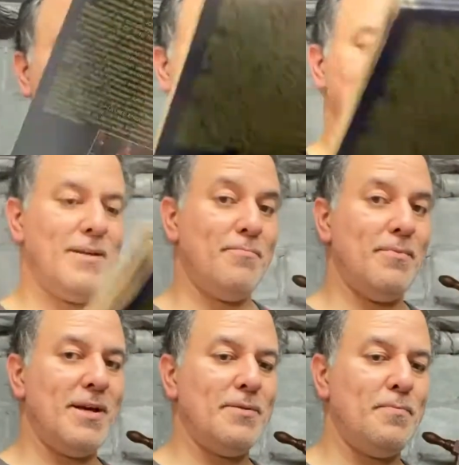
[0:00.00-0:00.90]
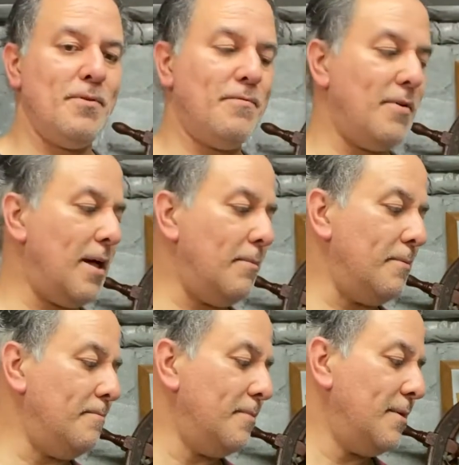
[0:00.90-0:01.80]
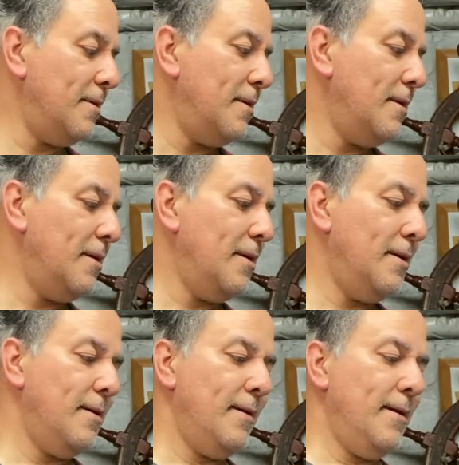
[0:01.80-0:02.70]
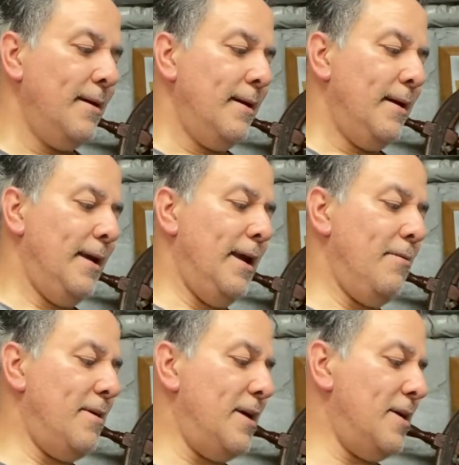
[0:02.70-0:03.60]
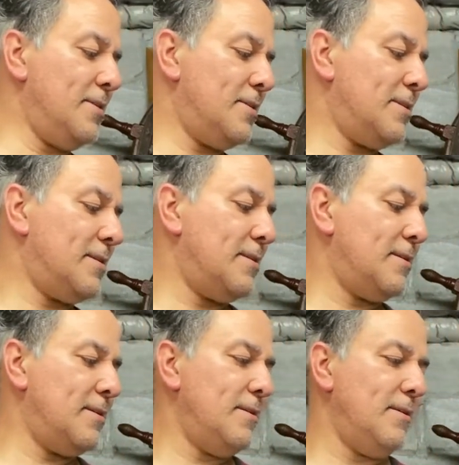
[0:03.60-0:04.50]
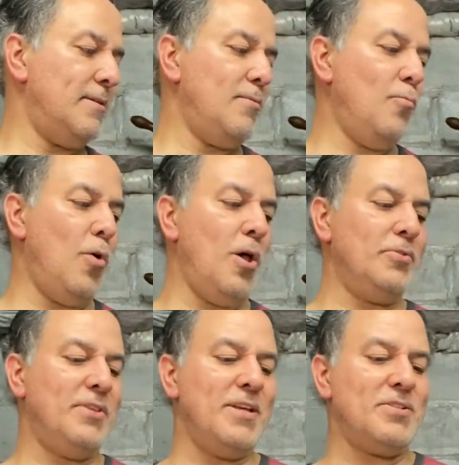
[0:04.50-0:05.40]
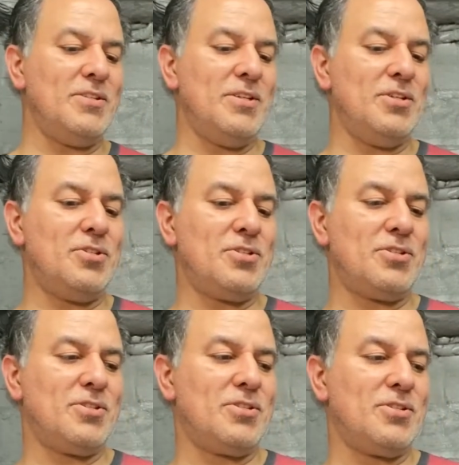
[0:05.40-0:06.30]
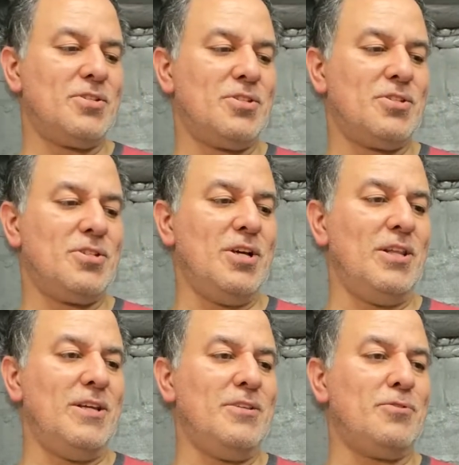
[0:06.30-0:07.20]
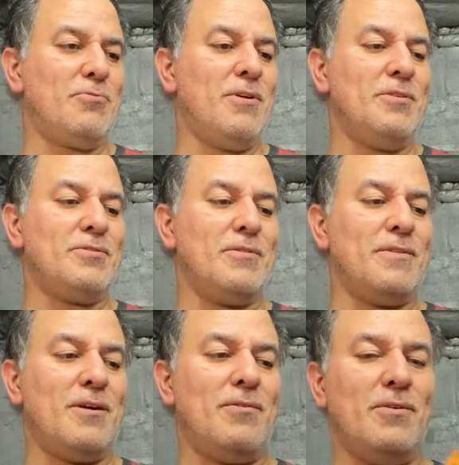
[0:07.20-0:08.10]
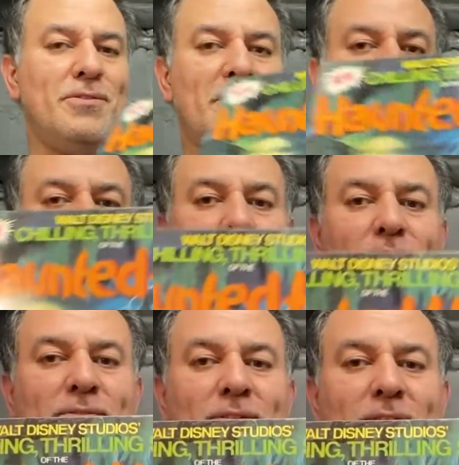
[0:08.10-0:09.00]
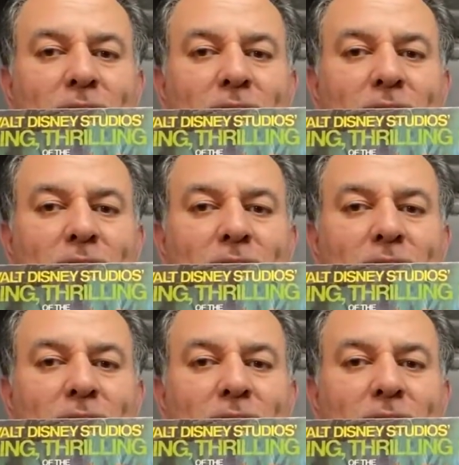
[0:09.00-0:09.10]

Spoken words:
Okay, nice, beautiful album. Here is Walt Disney's Chilling Thrills of the Haunted House.